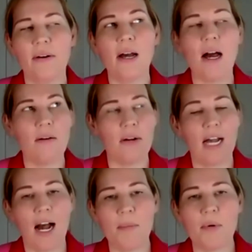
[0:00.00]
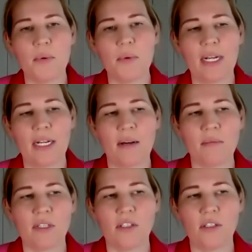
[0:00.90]
are a couple when it
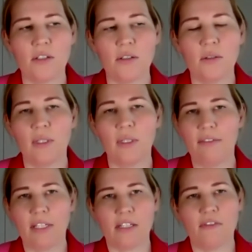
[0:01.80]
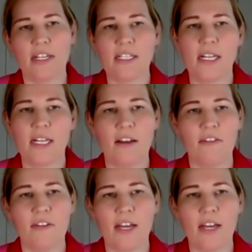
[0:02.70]
comes to living defence life